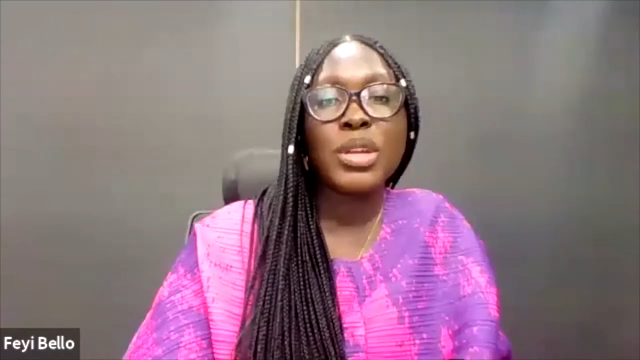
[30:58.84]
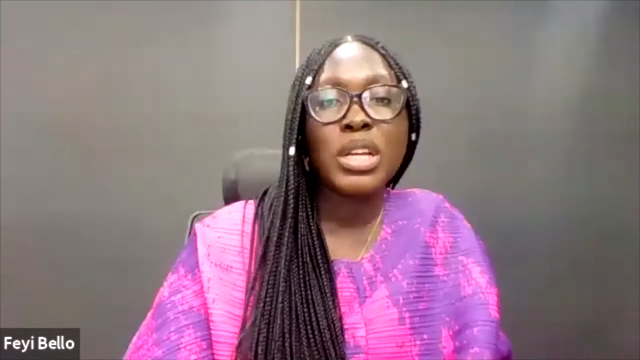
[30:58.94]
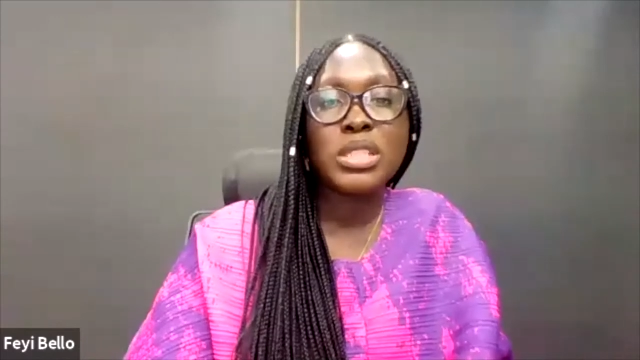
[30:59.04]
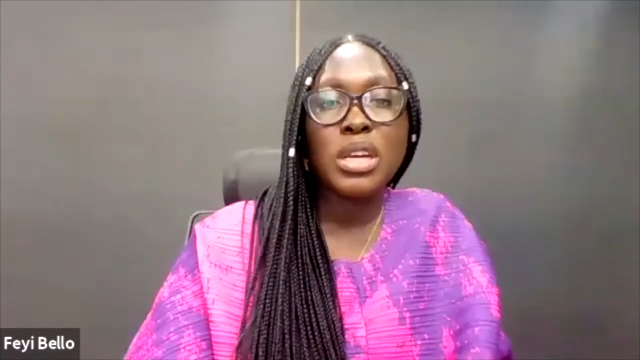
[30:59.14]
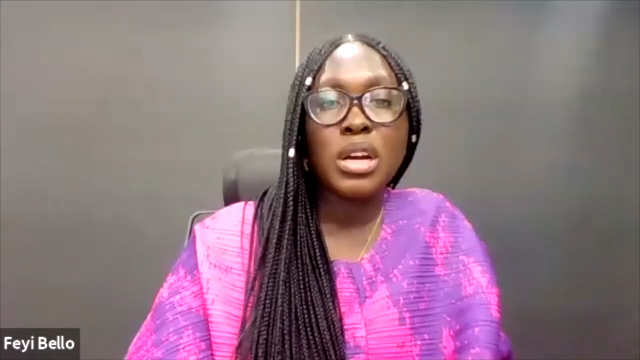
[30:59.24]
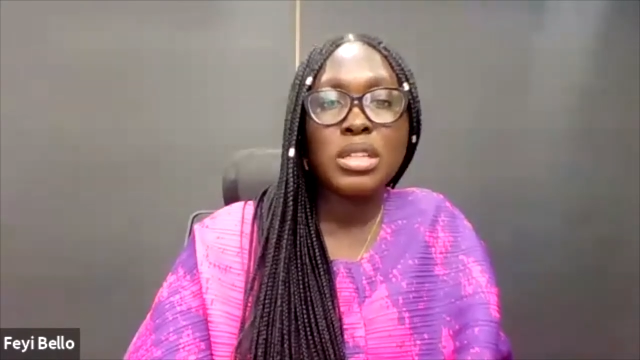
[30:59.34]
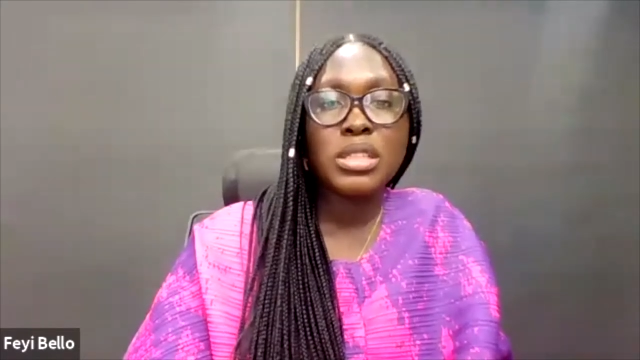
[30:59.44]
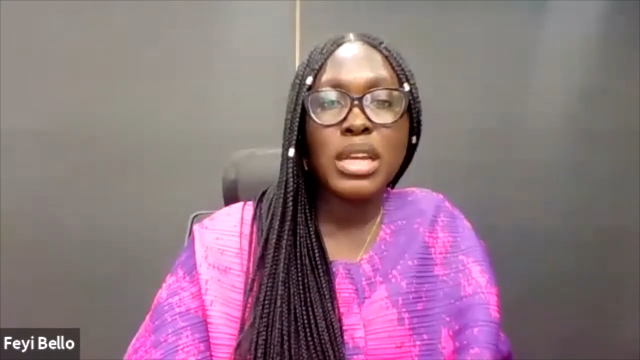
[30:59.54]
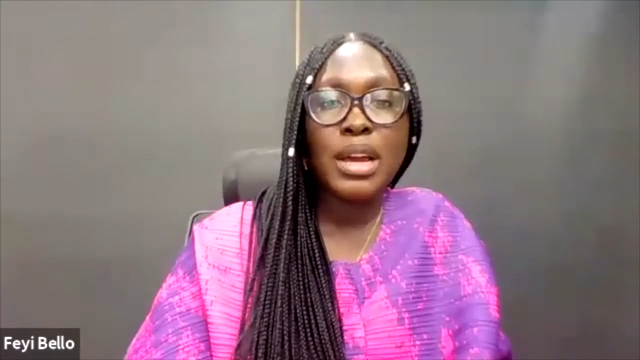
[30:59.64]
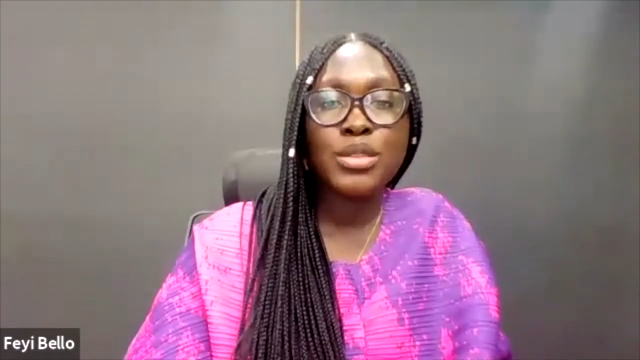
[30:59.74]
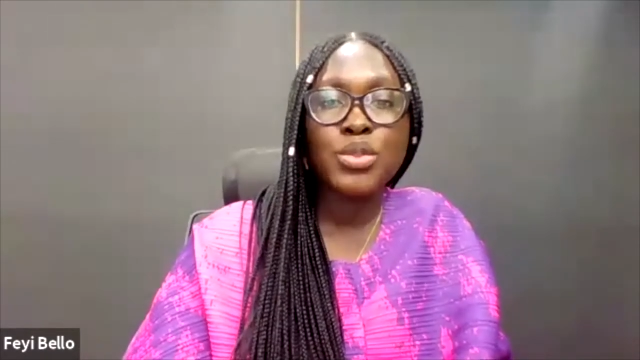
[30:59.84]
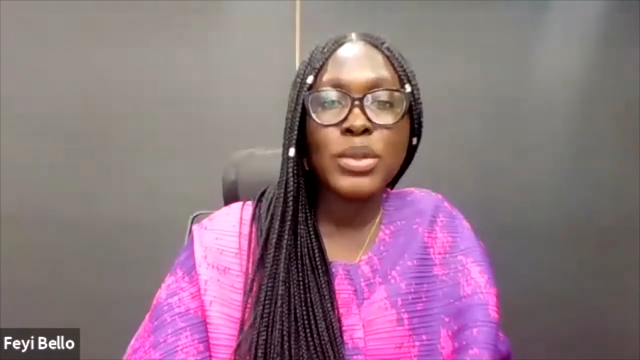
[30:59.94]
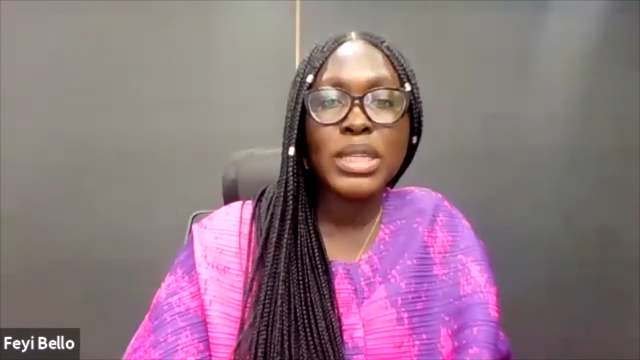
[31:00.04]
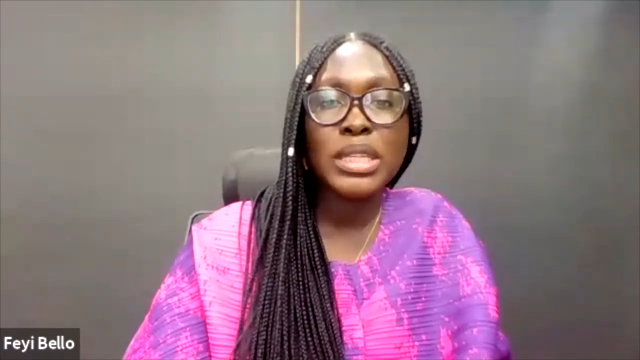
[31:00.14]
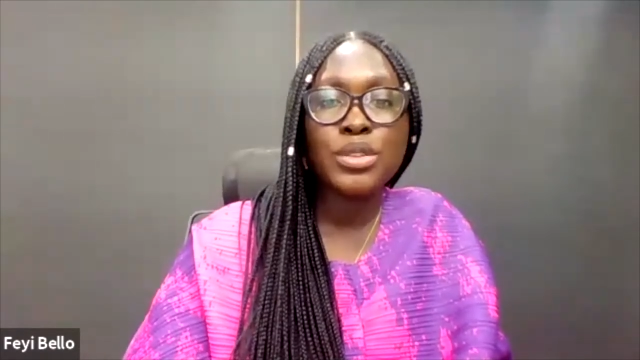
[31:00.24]
has asked, how do we
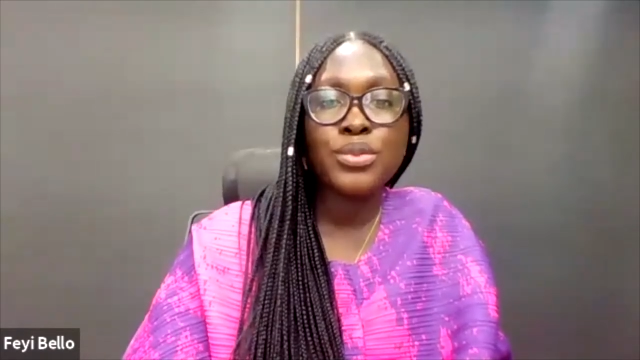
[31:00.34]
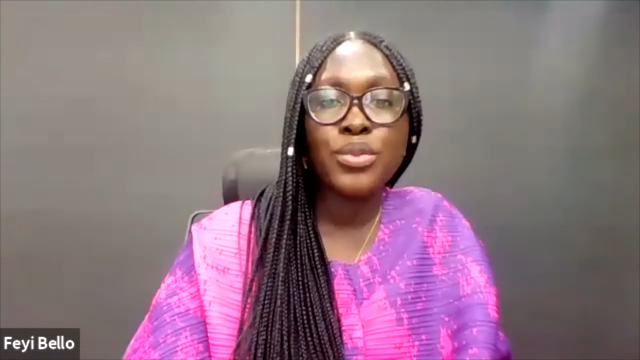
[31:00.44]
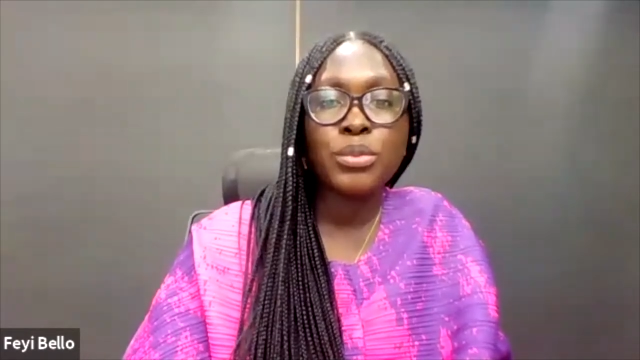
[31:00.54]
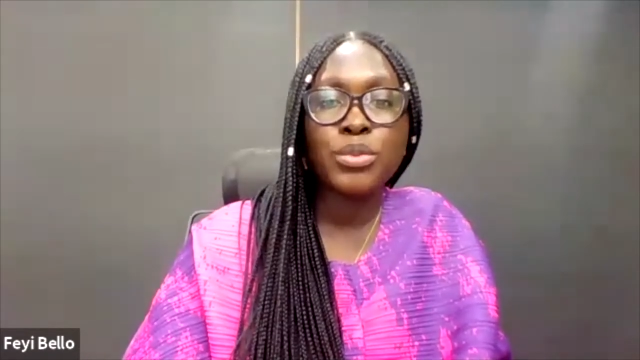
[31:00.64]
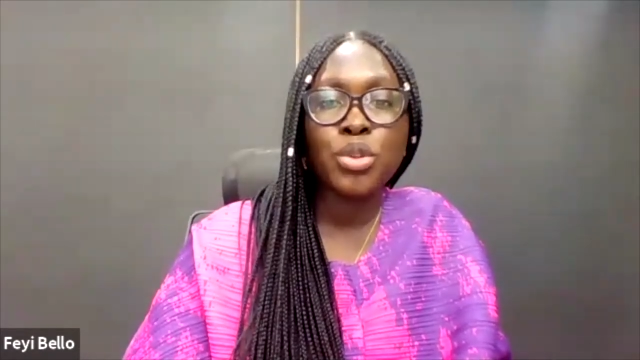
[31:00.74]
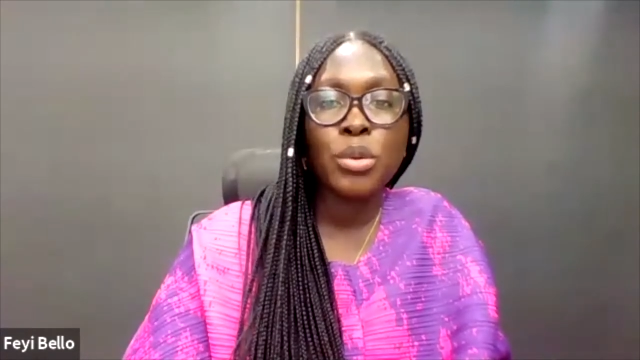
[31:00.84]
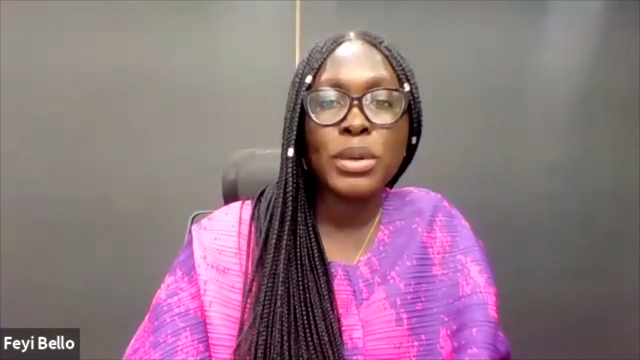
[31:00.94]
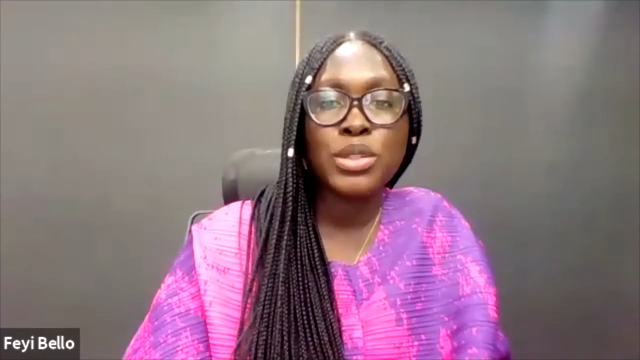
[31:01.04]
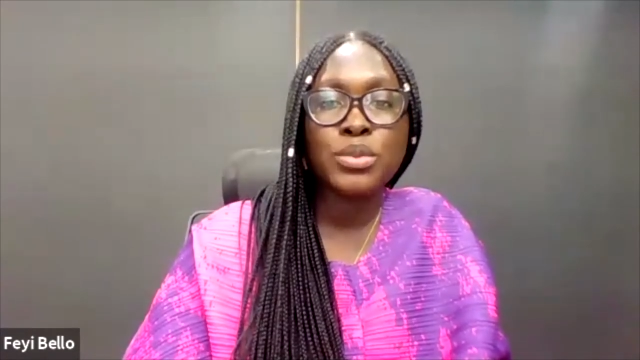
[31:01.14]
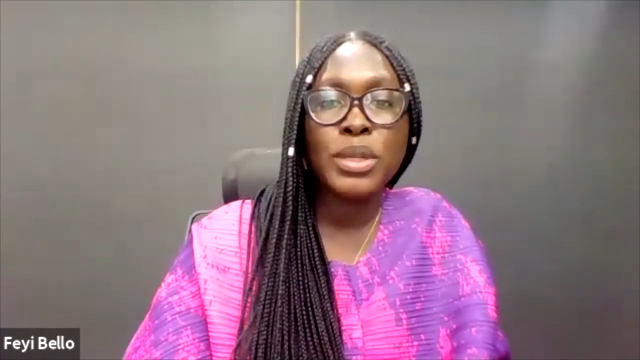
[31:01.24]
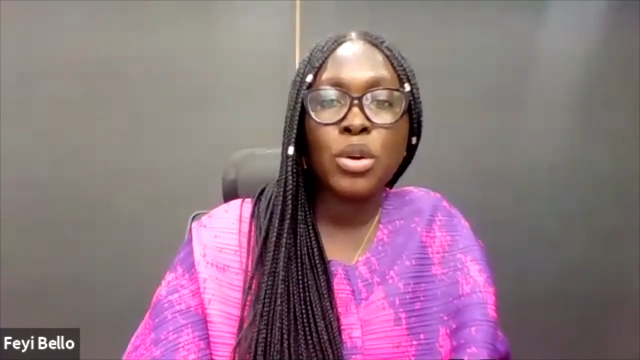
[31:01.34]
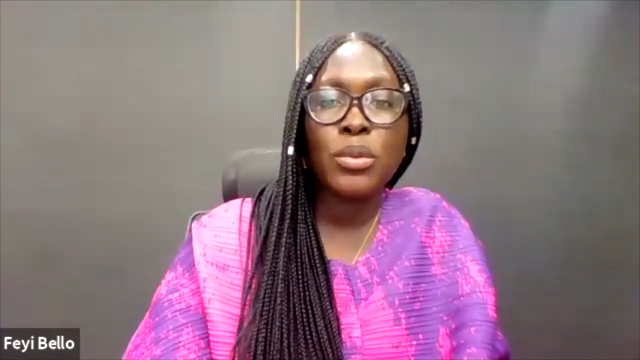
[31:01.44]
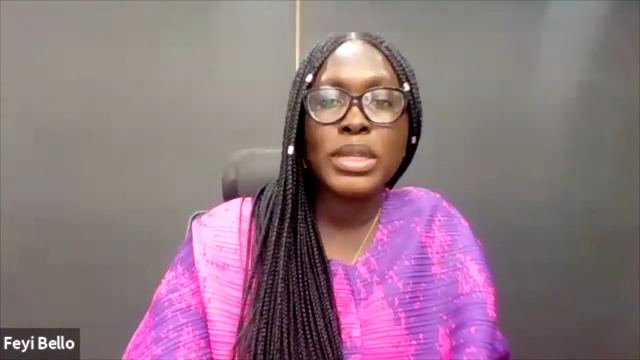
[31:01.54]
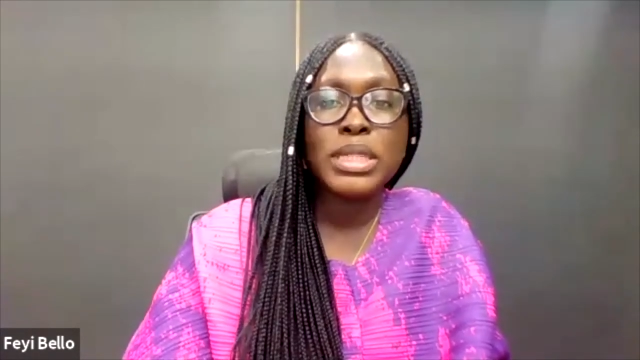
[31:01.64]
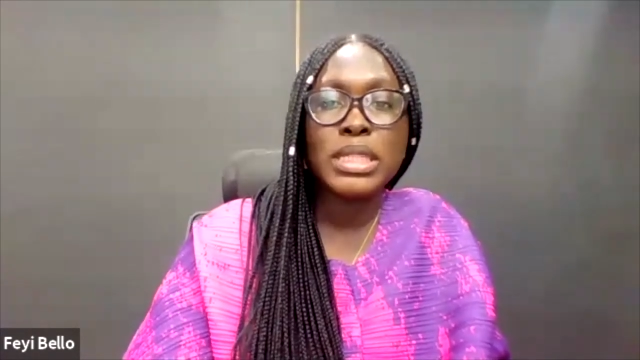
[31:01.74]
heal from trauma? Do we
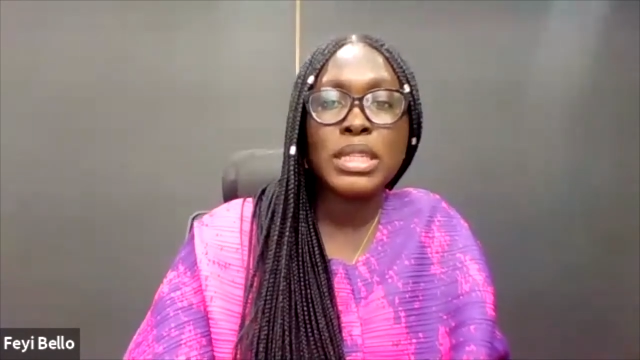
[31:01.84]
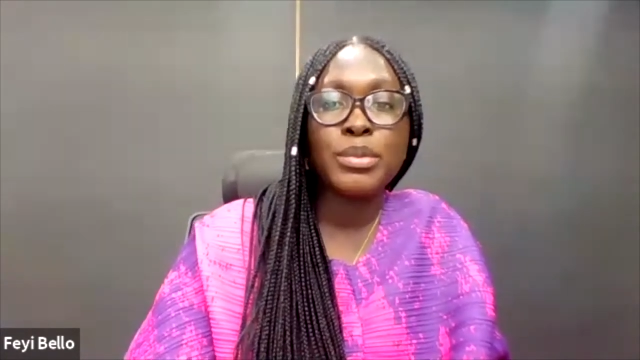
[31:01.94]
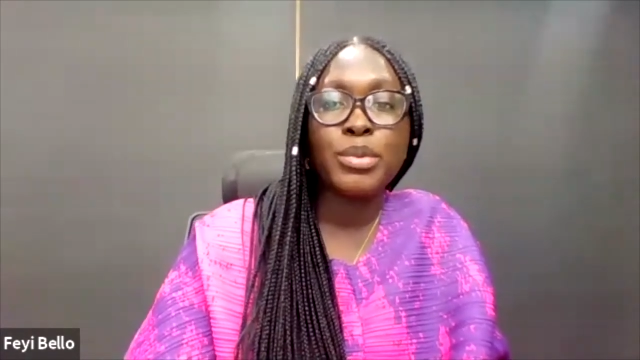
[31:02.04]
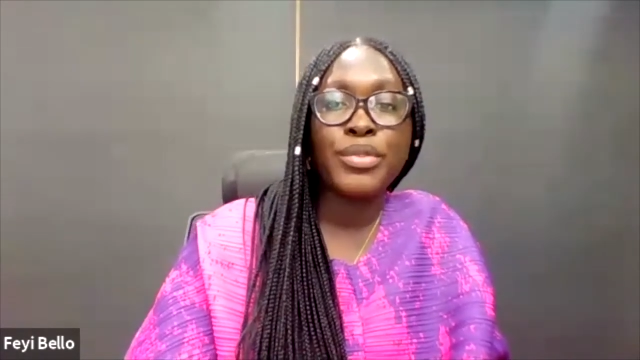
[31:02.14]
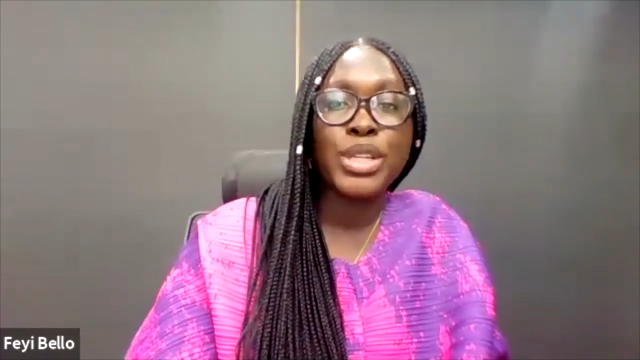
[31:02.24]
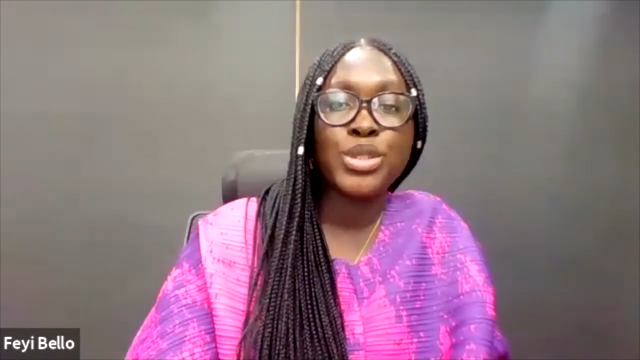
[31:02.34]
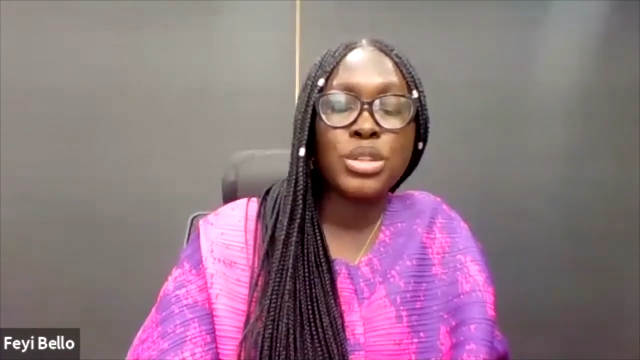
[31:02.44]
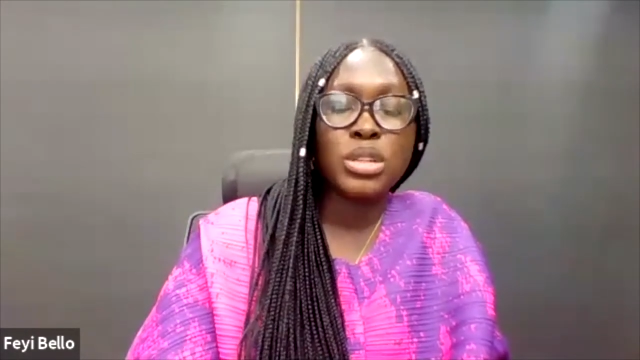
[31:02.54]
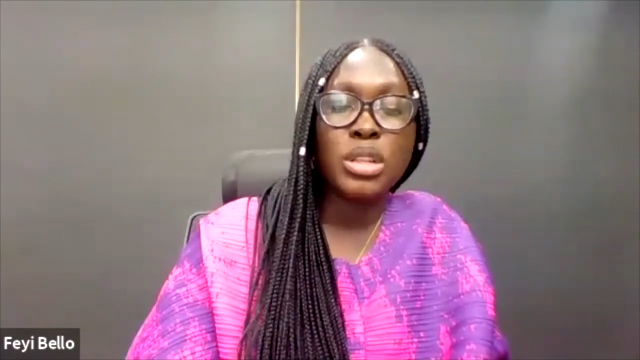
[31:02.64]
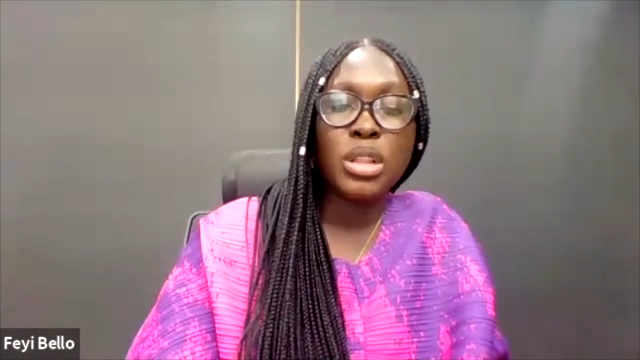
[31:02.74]
always need a professional?